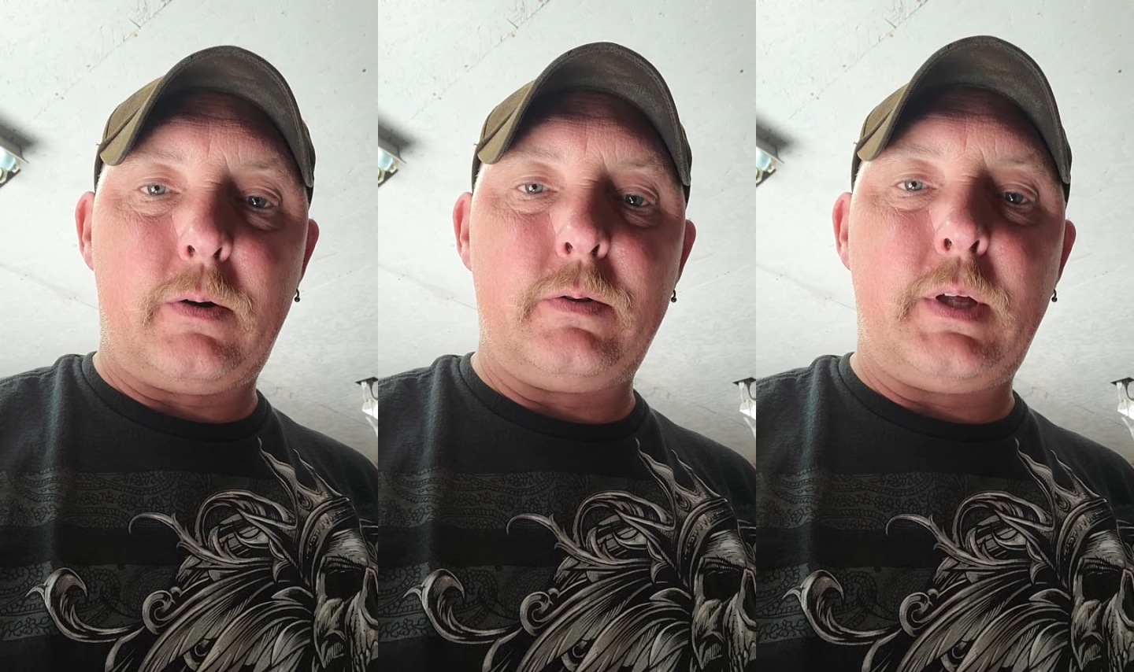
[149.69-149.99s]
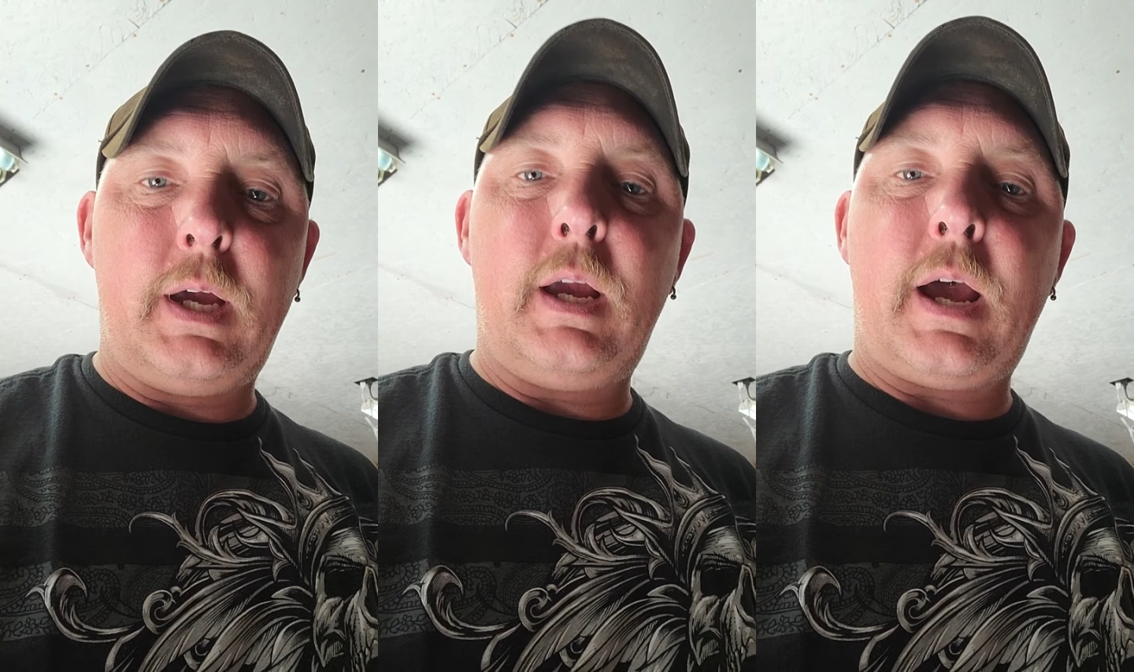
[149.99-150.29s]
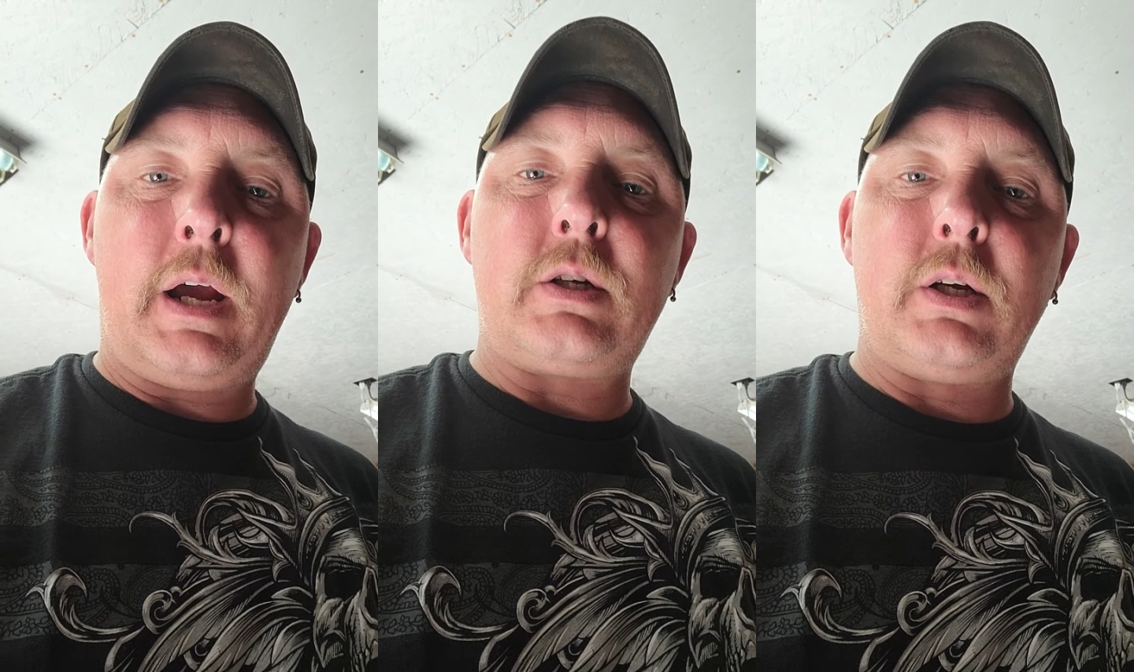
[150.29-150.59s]
They
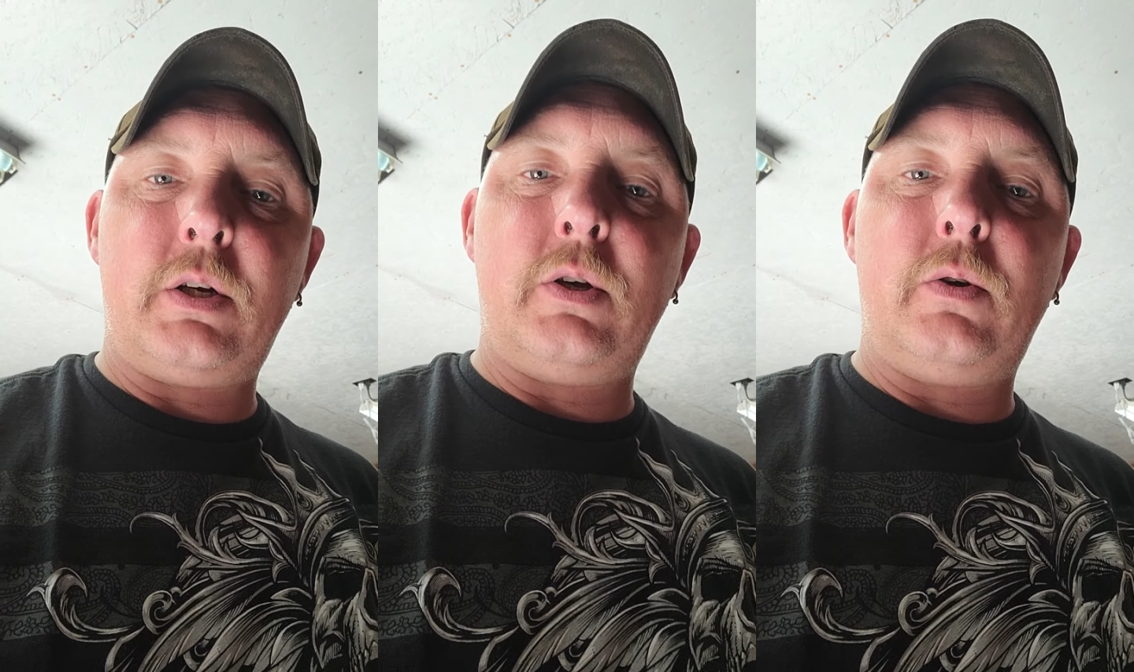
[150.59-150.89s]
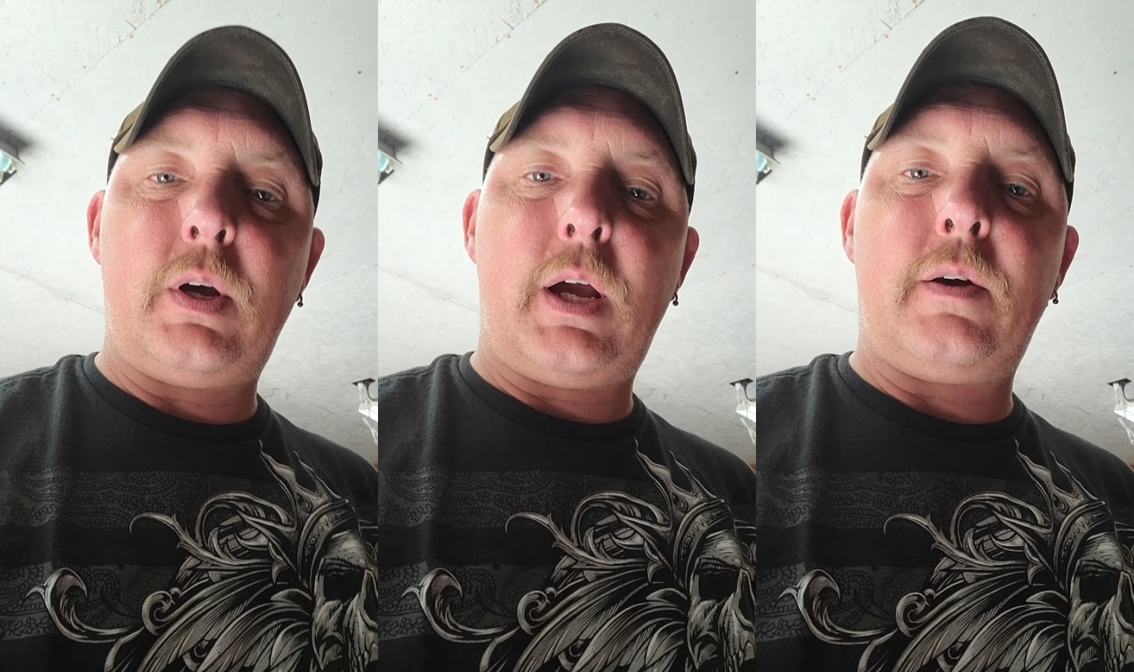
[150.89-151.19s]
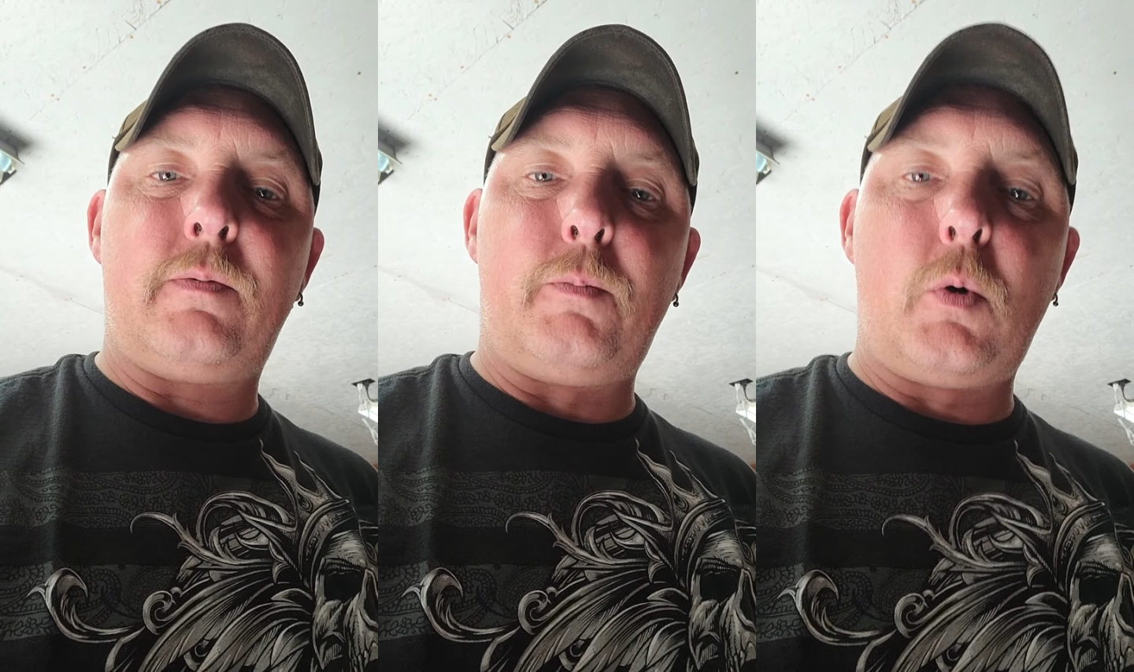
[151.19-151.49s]
actually do
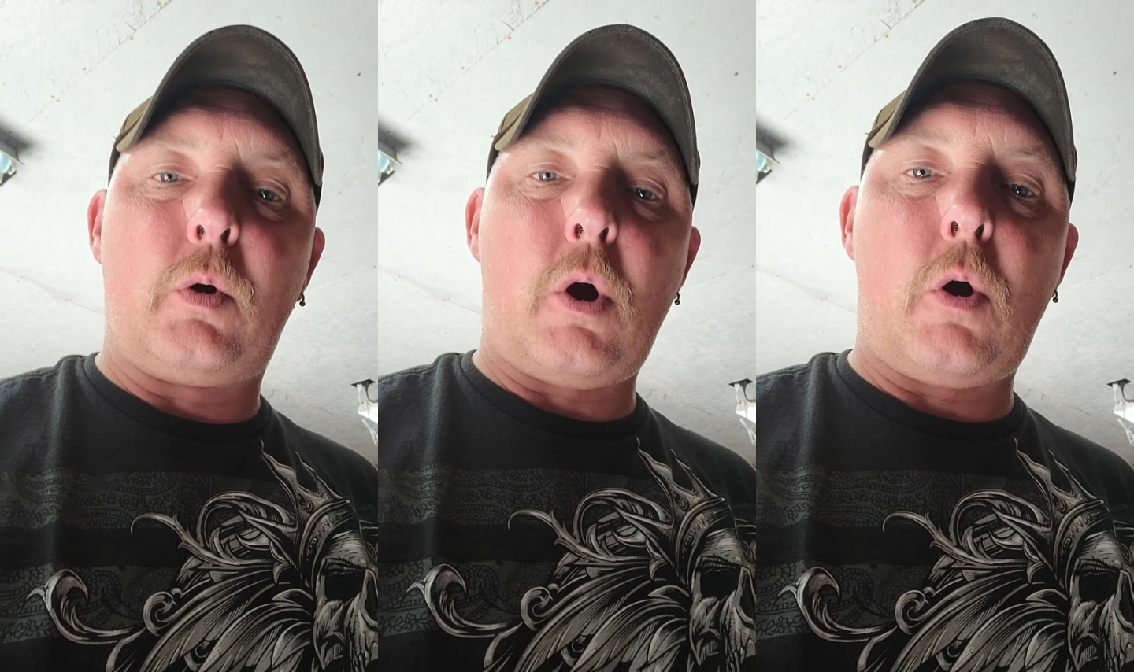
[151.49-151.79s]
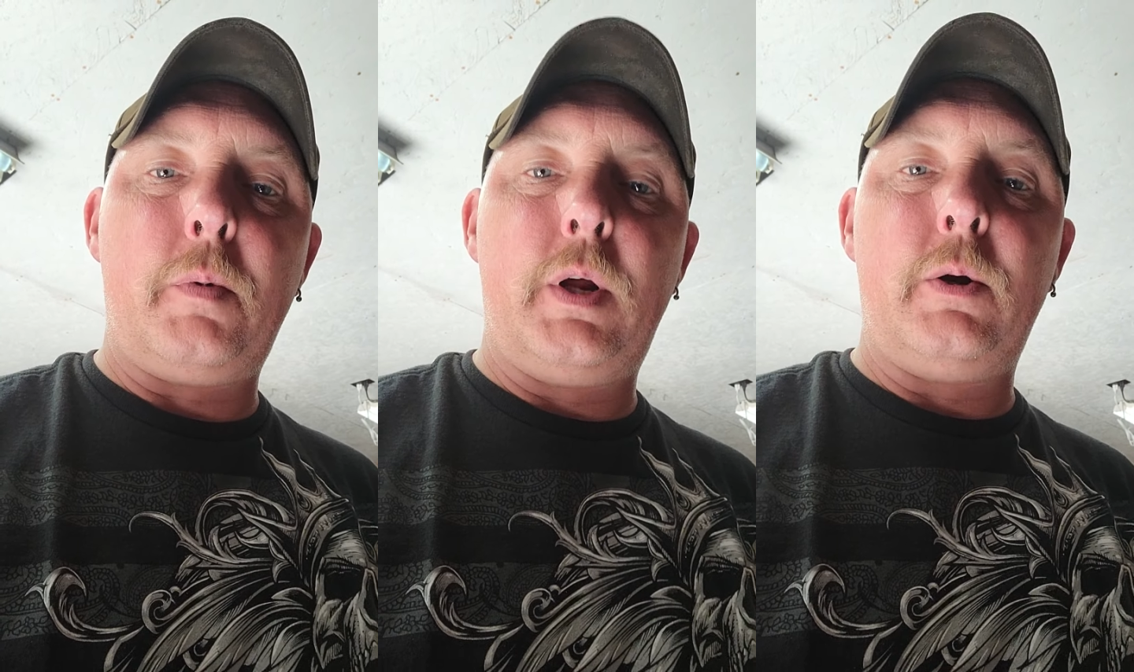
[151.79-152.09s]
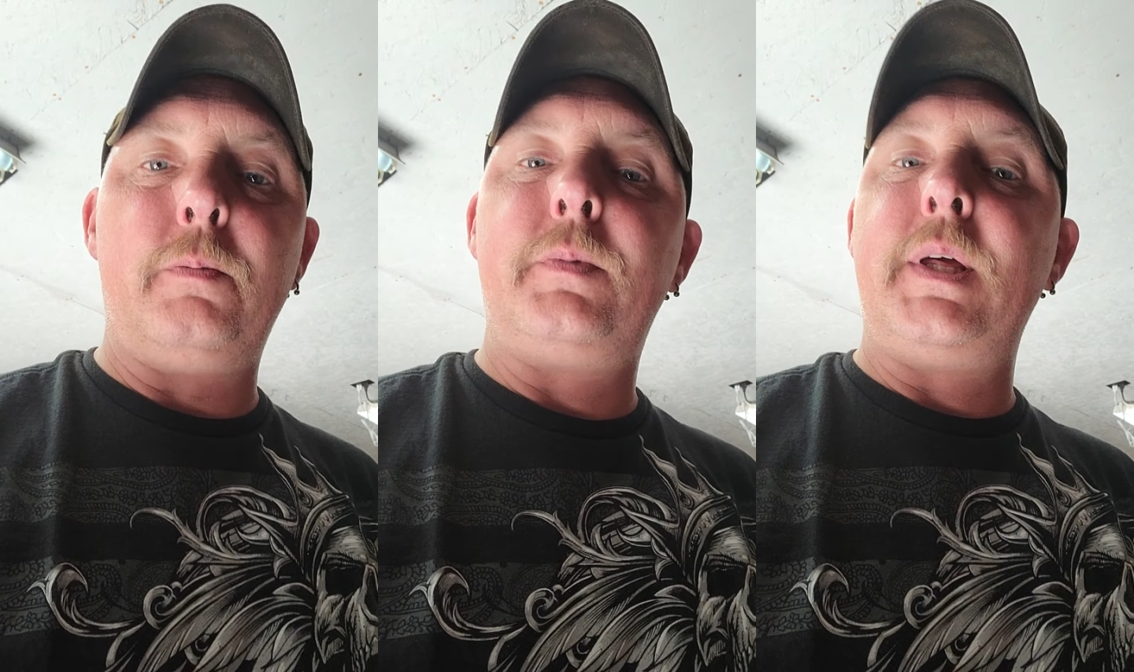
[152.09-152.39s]
have more carbon in
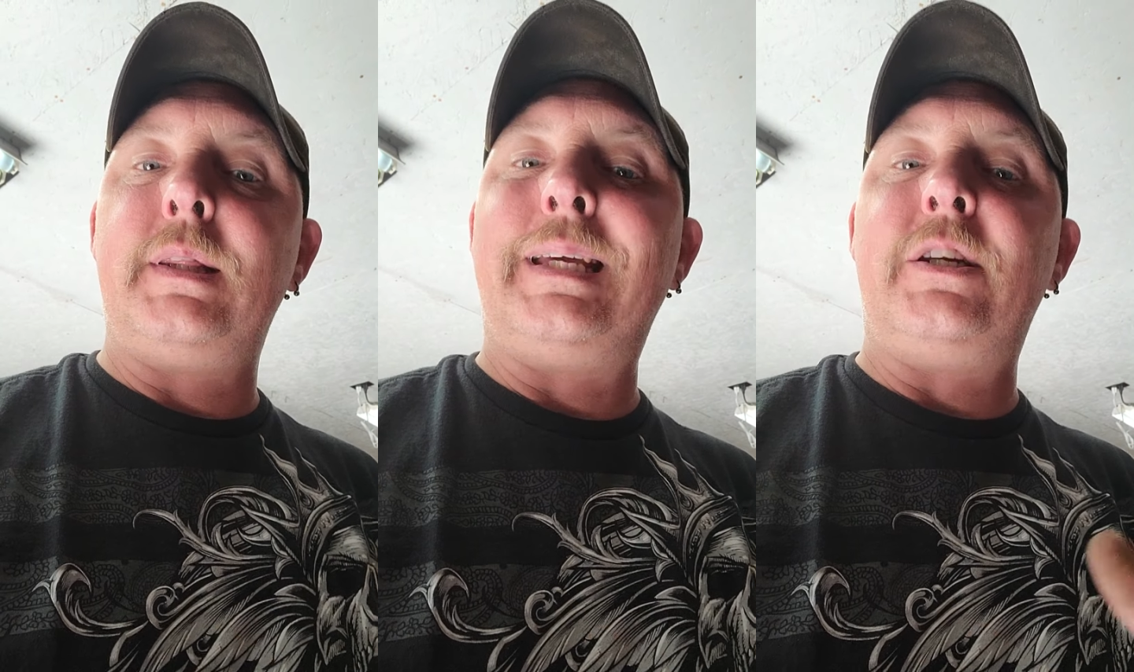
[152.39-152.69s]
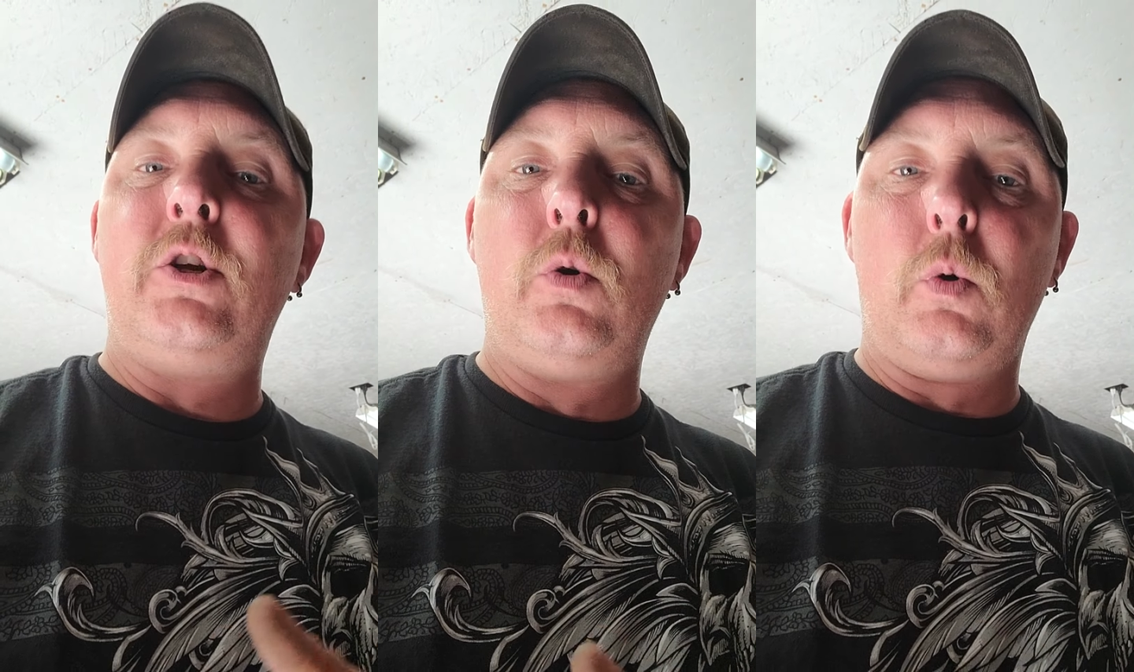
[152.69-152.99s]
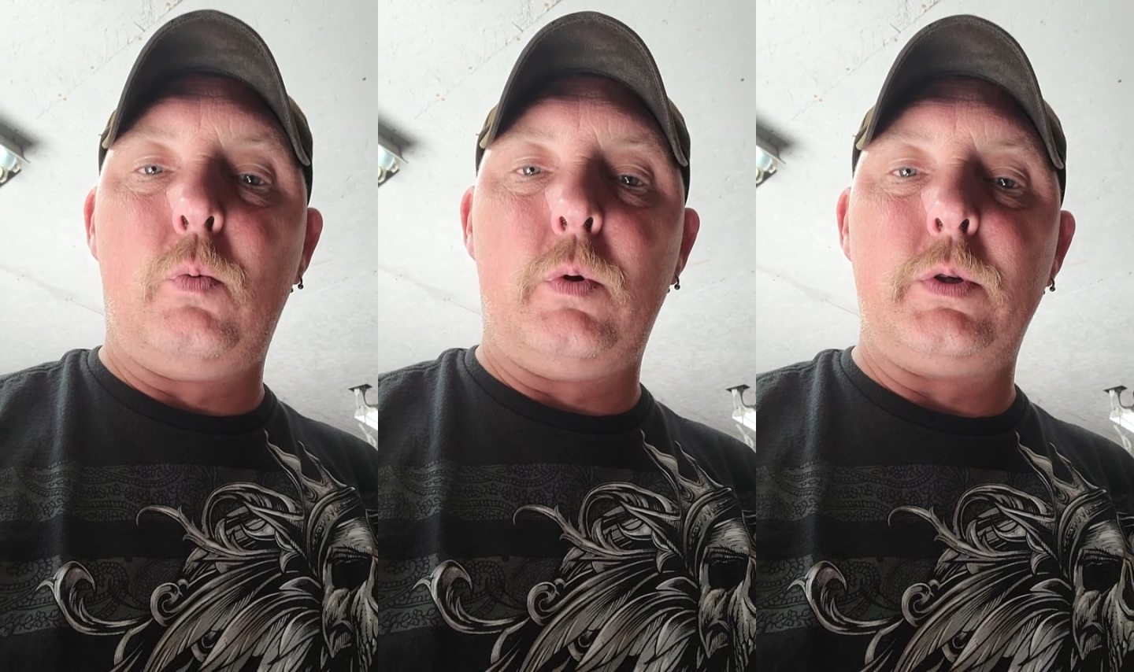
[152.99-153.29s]
them than the newer
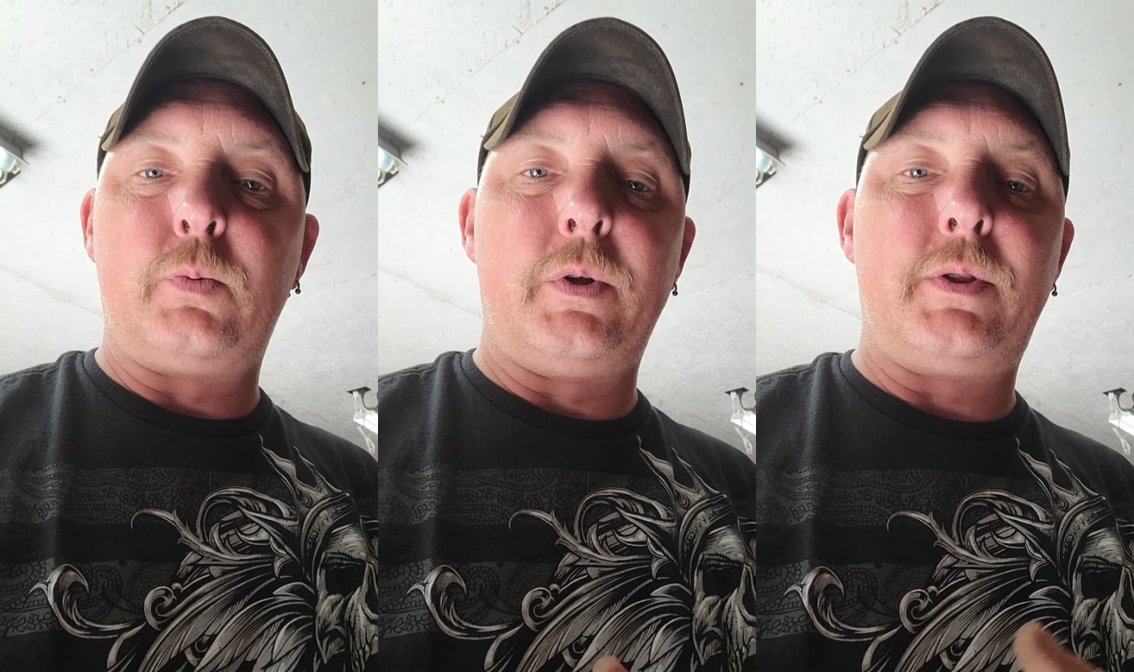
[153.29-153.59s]
ones,